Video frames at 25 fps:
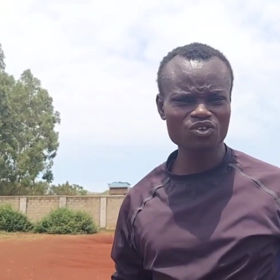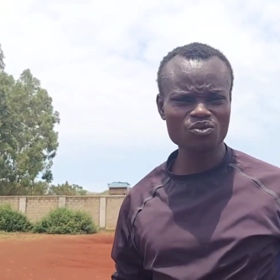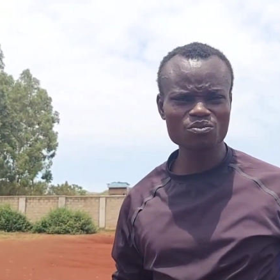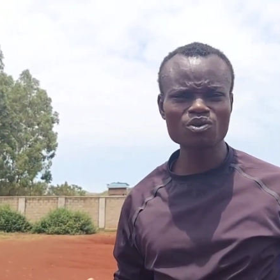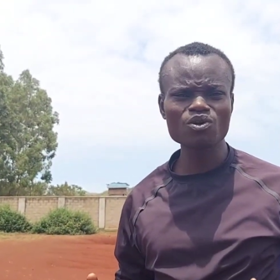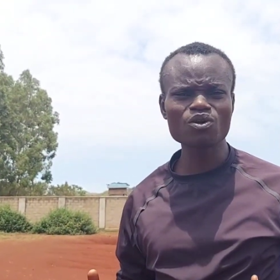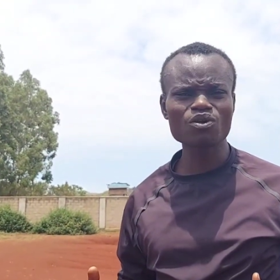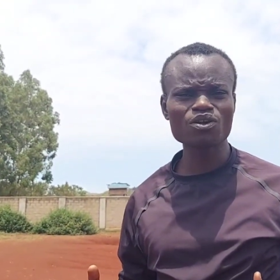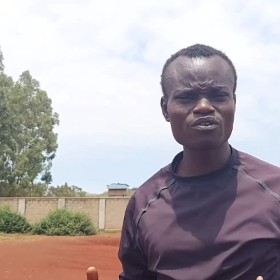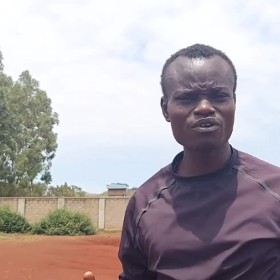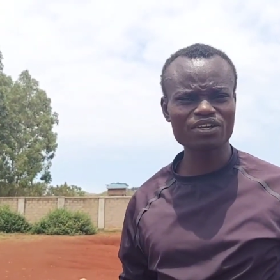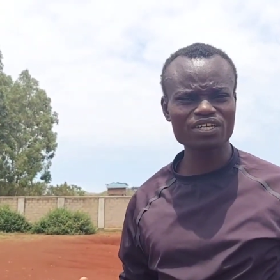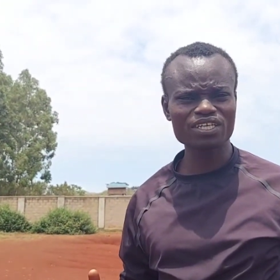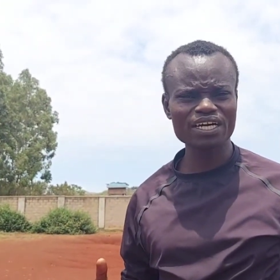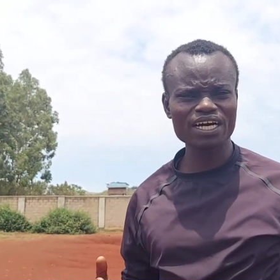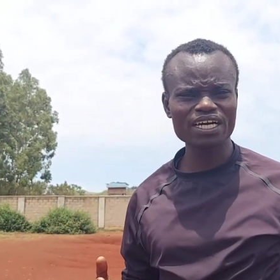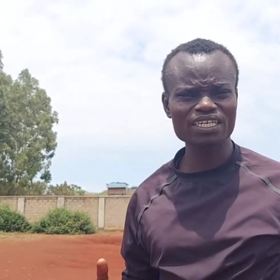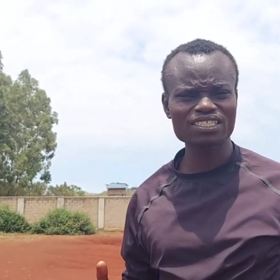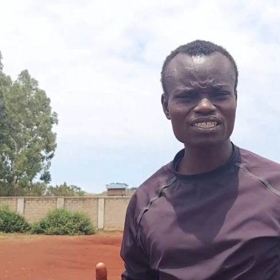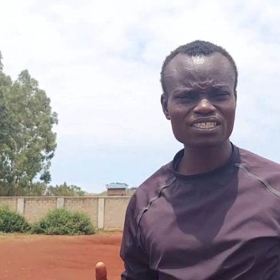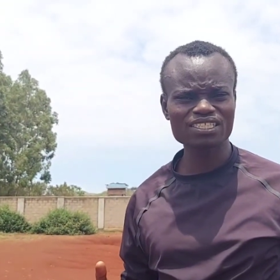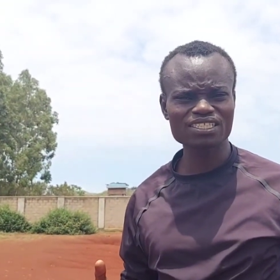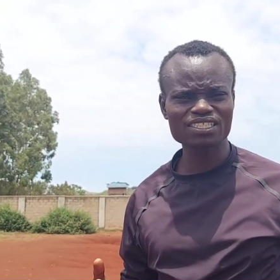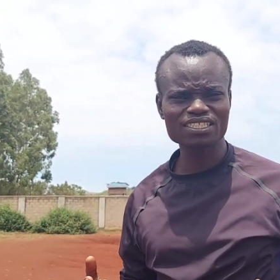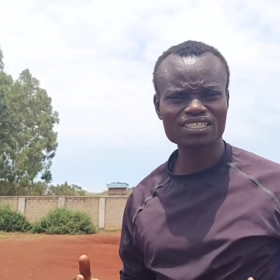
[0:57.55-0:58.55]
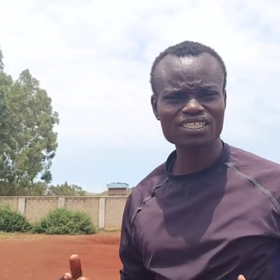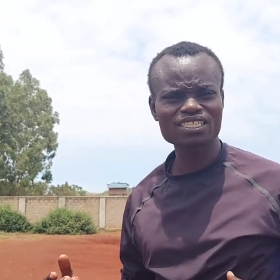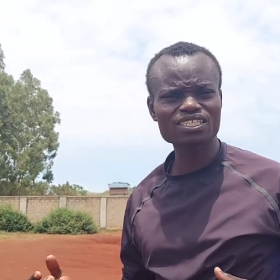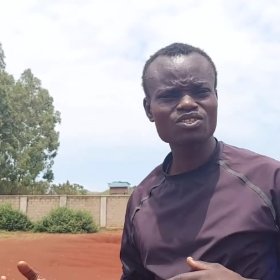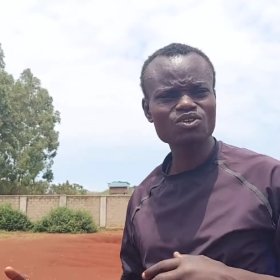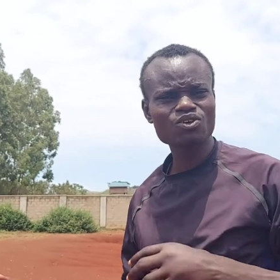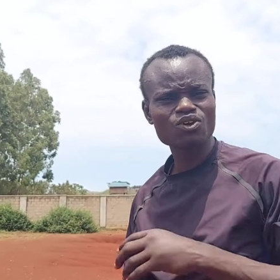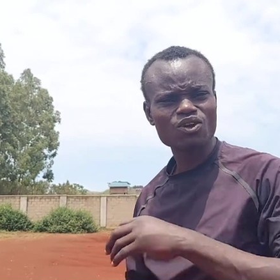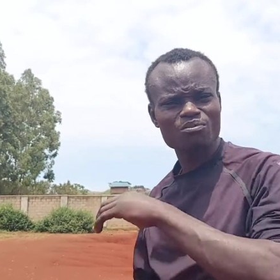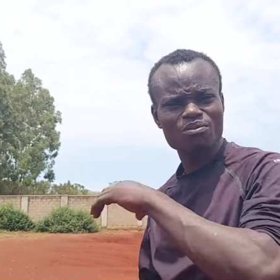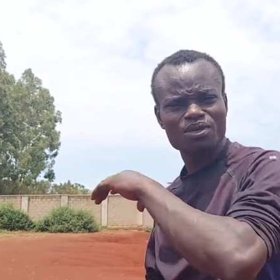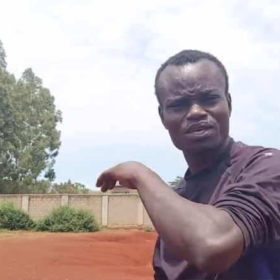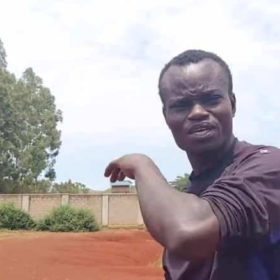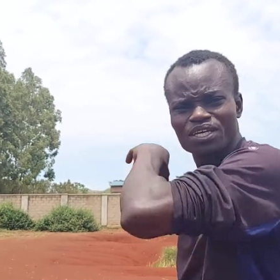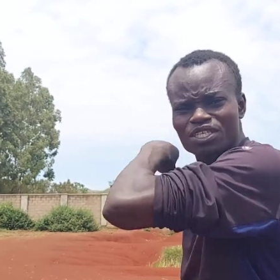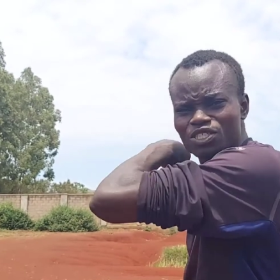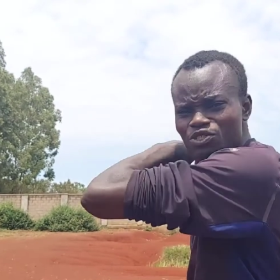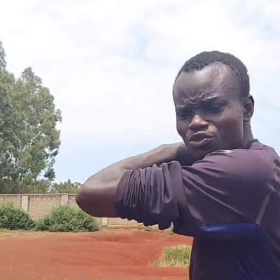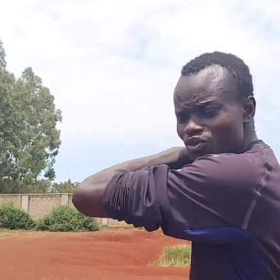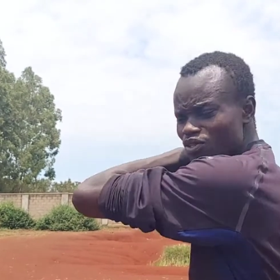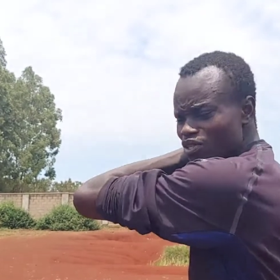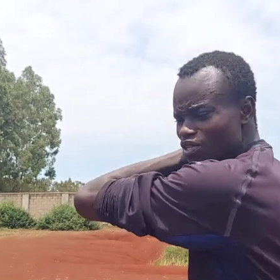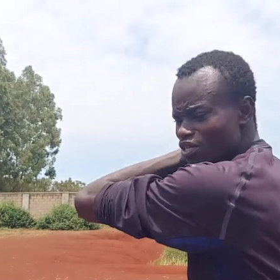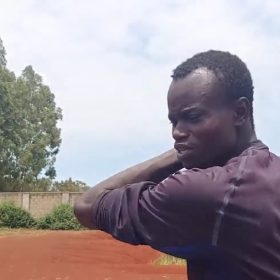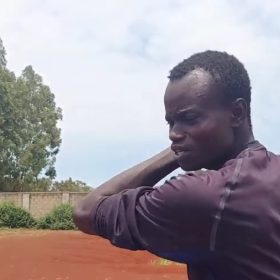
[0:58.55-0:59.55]
to be on the right axis. It all begins
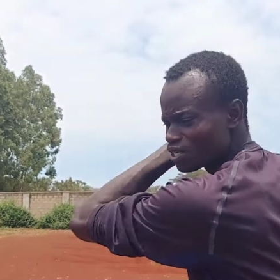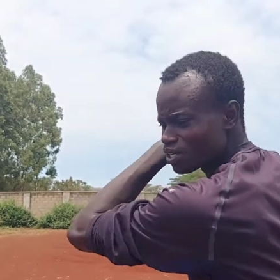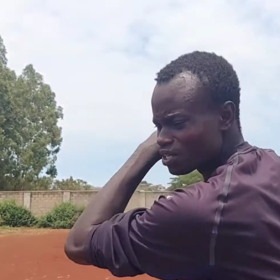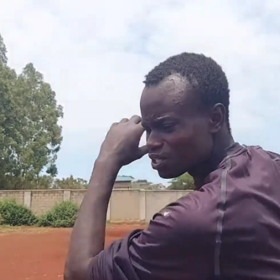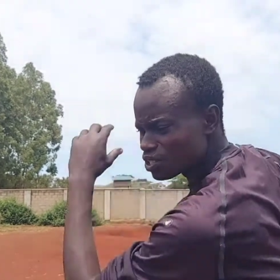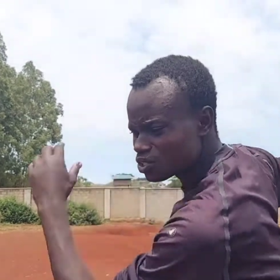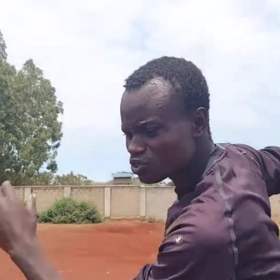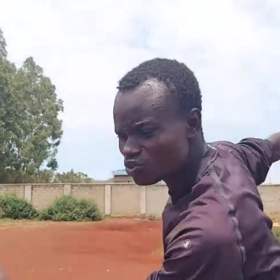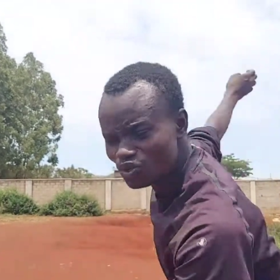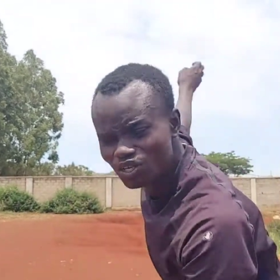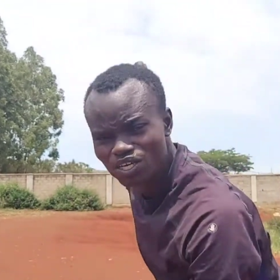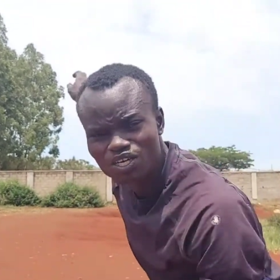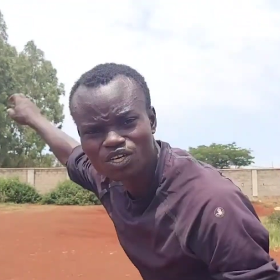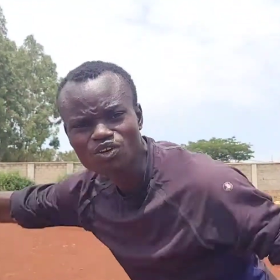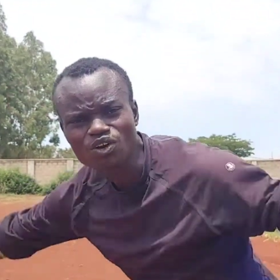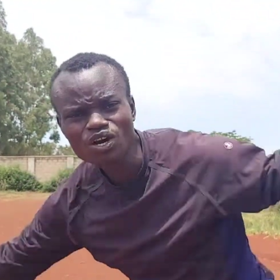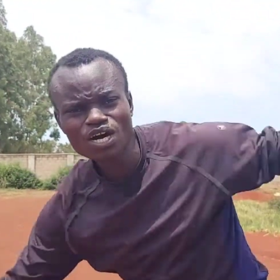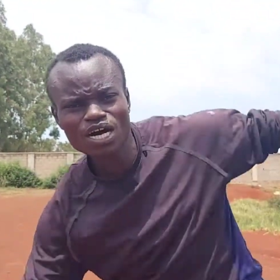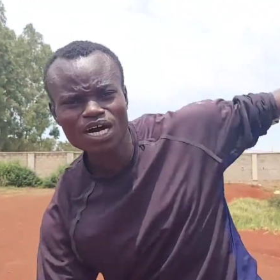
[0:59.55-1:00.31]
with swinging your